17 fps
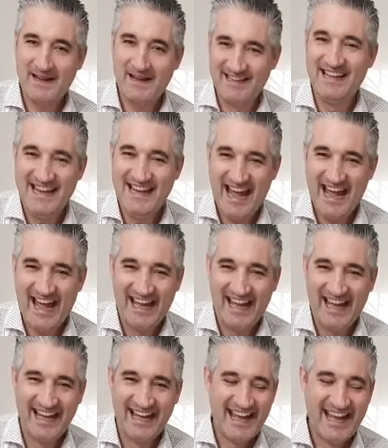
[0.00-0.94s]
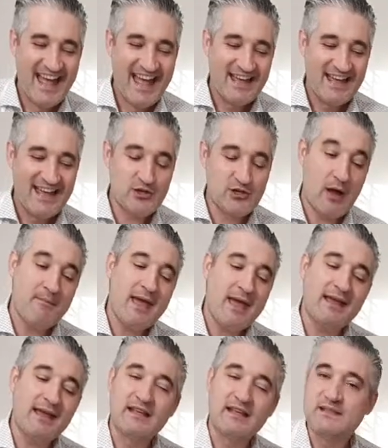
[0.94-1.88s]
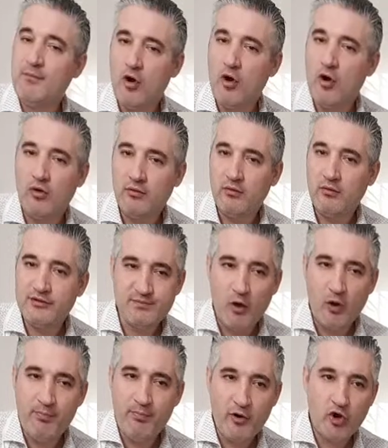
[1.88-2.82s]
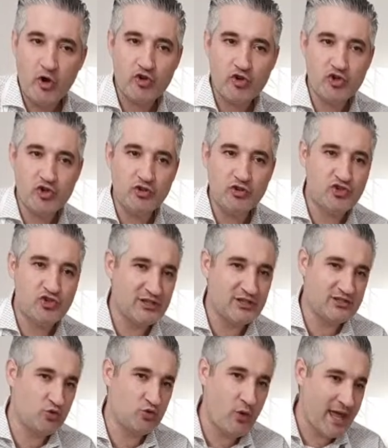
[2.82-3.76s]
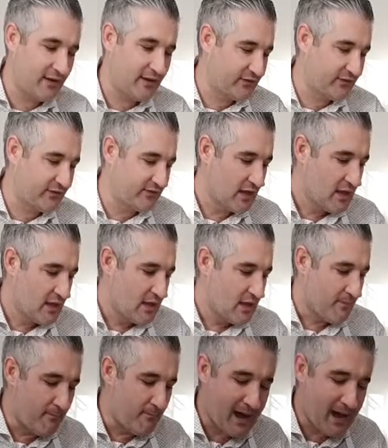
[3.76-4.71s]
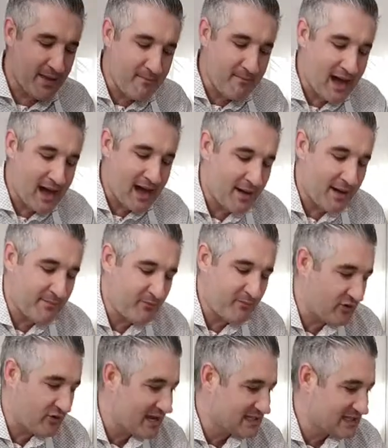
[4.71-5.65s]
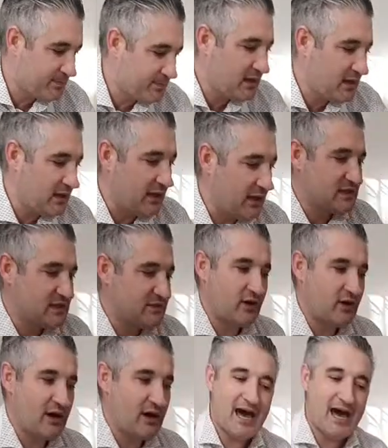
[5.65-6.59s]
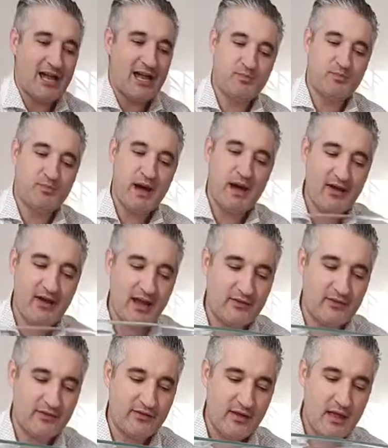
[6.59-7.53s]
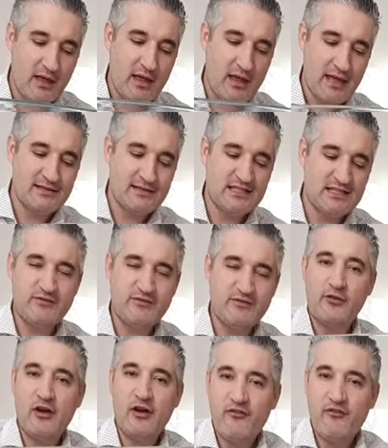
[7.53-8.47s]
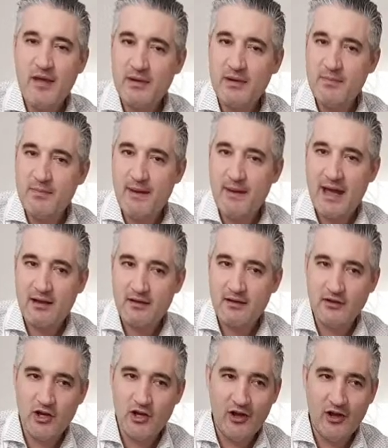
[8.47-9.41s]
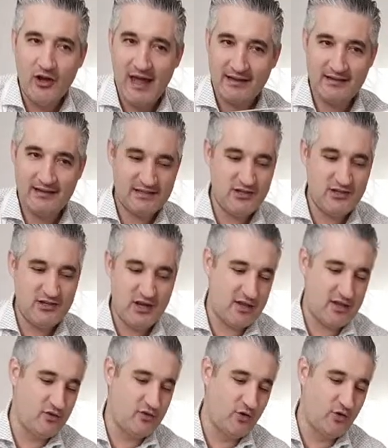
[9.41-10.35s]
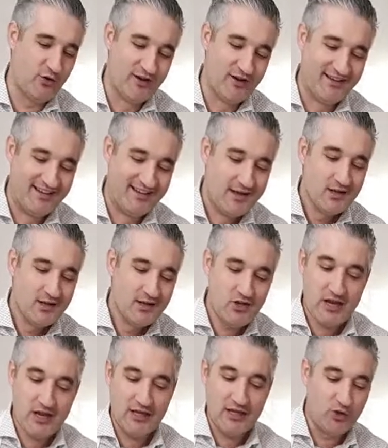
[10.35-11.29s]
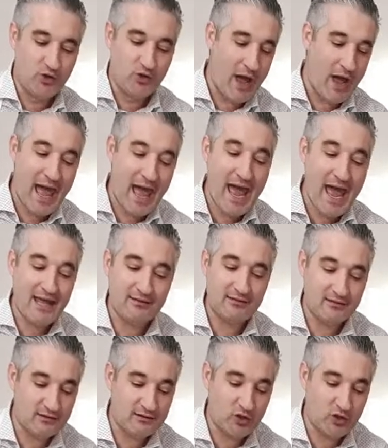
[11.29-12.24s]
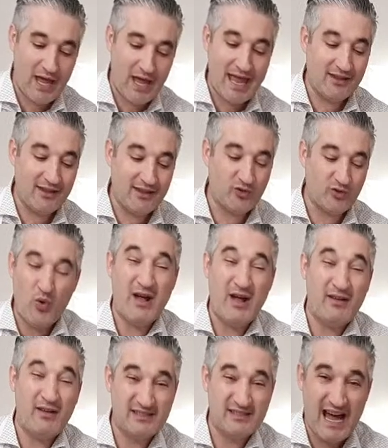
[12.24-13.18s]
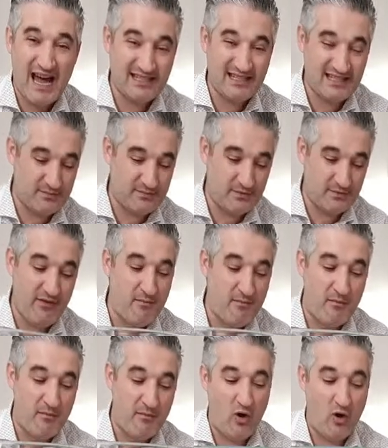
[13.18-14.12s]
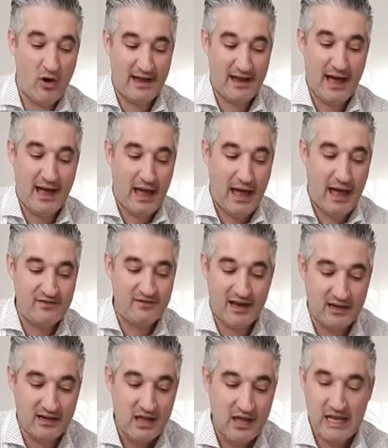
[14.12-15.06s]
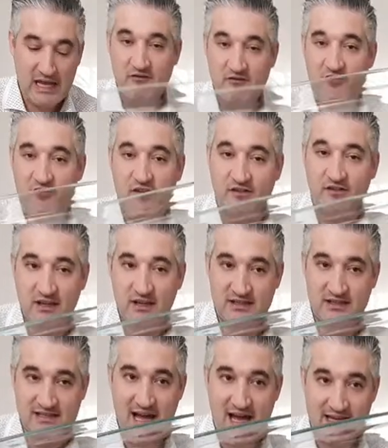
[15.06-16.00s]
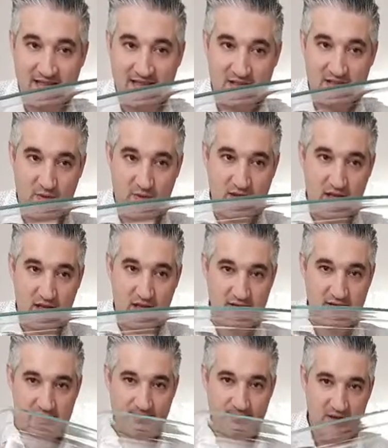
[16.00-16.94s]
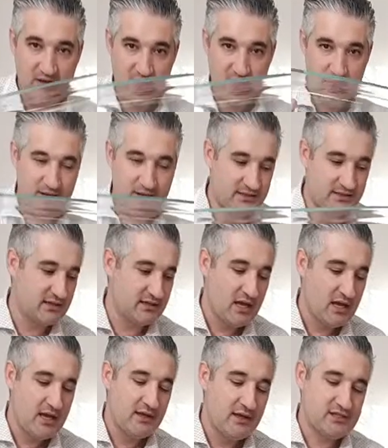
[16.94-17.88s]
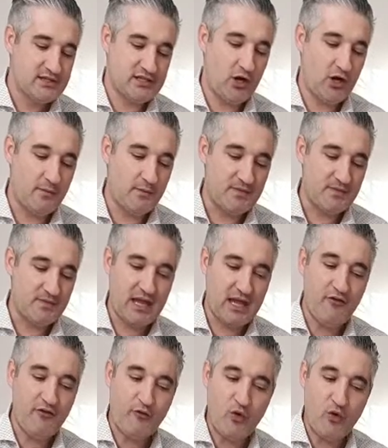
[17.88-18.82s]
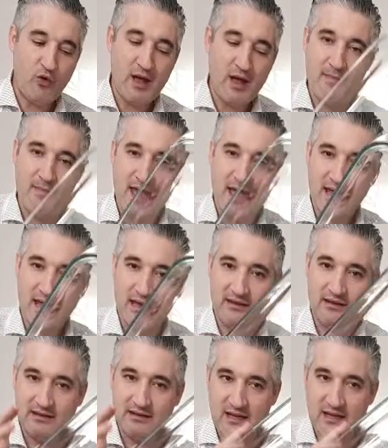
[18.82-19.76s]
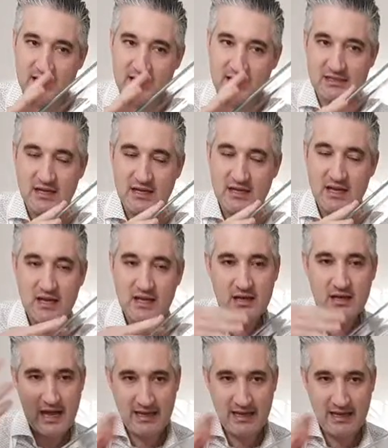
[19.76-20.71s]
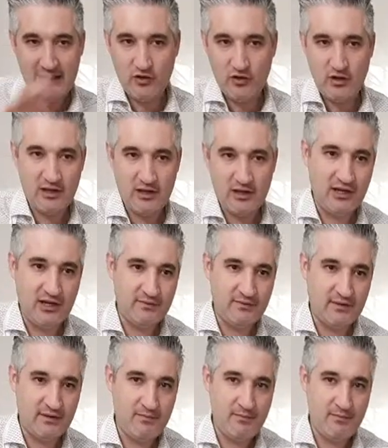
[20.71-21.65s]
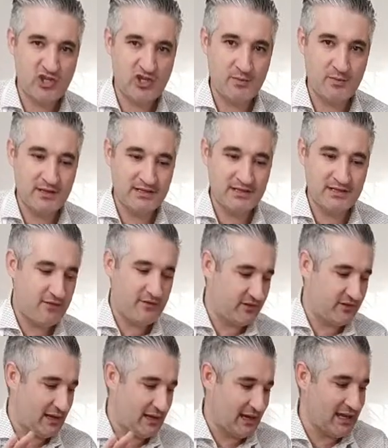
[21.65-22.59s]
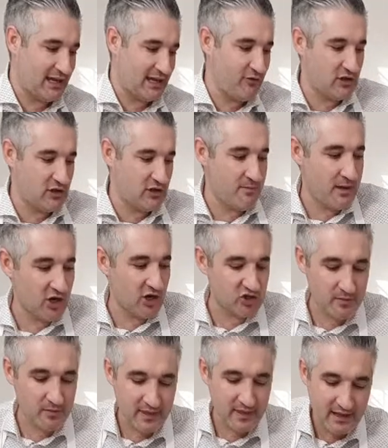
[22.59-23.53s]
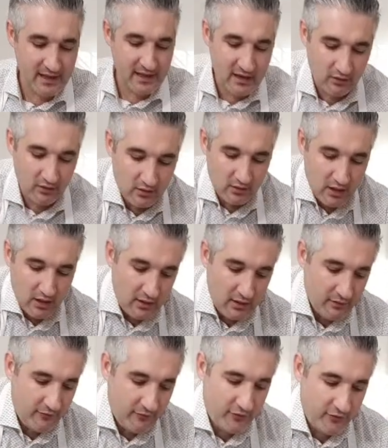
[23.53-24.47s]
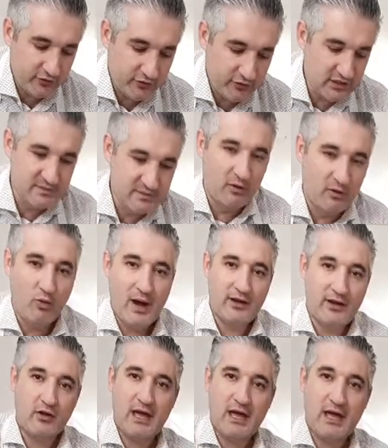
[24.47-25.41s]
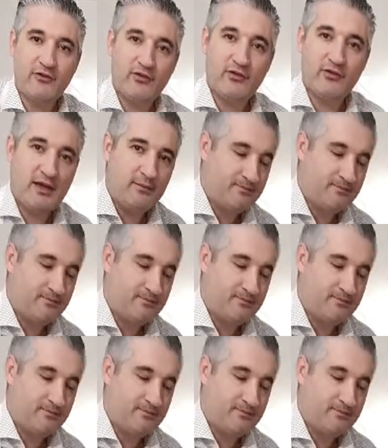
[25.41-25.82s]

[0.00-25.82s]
Yeah. So I'm making small portion, just 2 eggs. My mom's recipe is for a large Pyrex. And this is for a family pack. You know, like this, you can do, you can do 8... 10, 12 slices, even more. I've done even 15 slices with these pieces. So if we are making this, I'll give you the measurements after. I'll give you the measurement now for the small one. Okay, Suzanne?